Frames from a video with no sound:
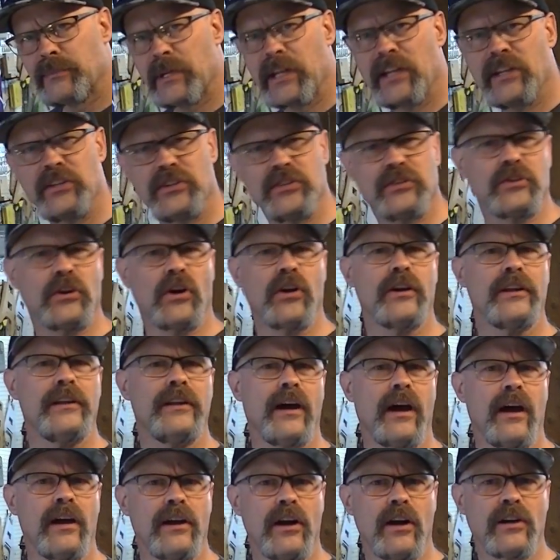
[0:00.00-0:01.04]
we're getting started
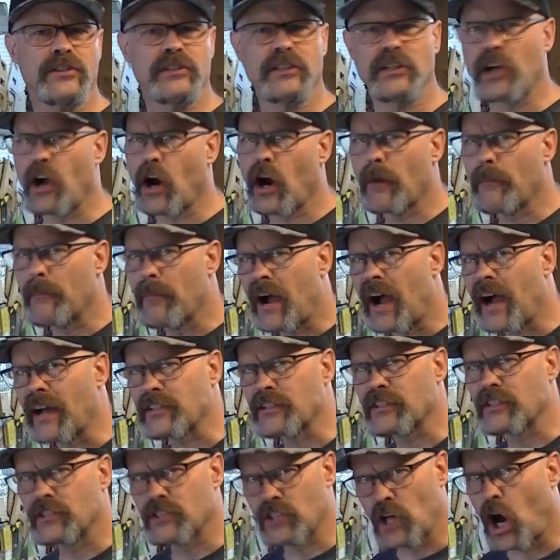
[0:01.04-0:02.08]
on our Cigar
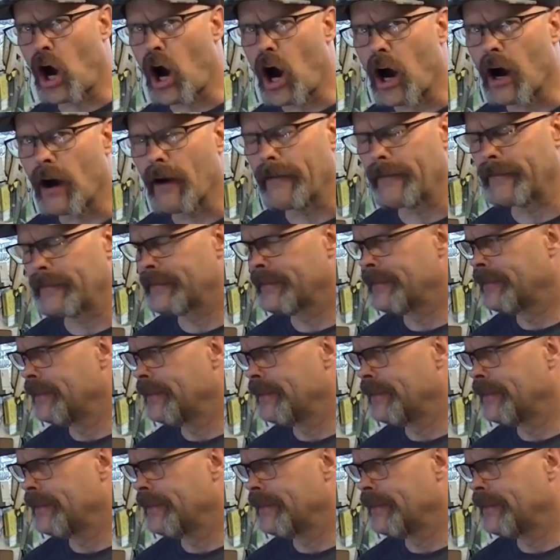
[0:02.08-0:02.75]
Box Guitar.